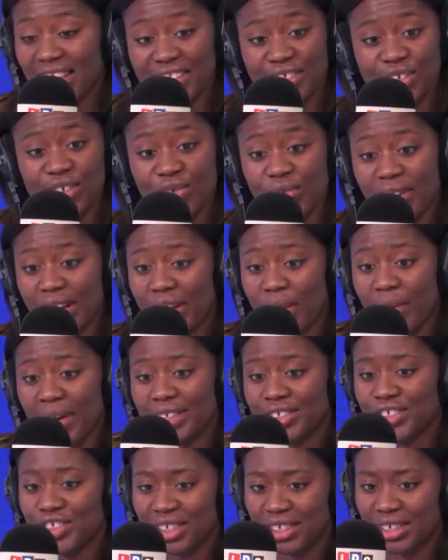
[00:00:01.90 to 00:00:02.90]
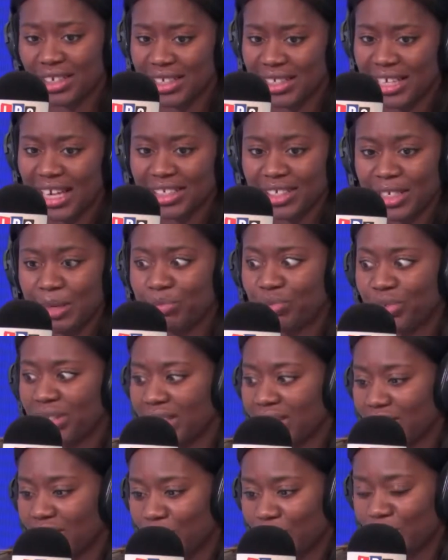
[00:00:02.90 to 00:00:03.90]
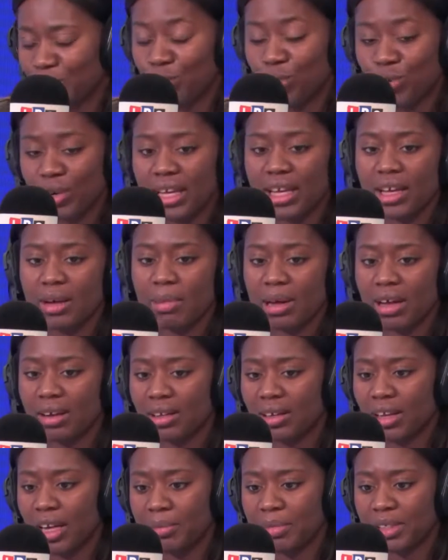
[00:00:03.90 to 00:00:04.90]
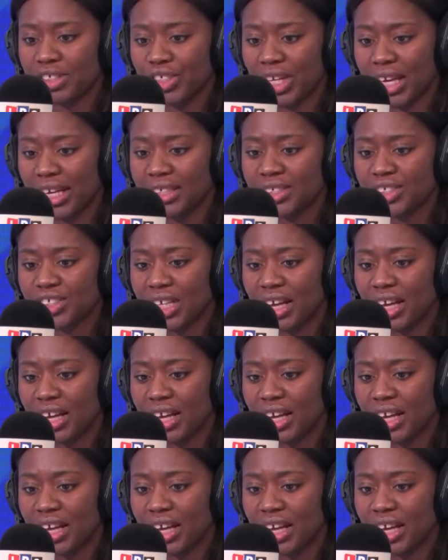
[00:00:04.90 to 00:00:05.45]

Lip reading: a great question, and it's actually brilliant that we're talking about climate change.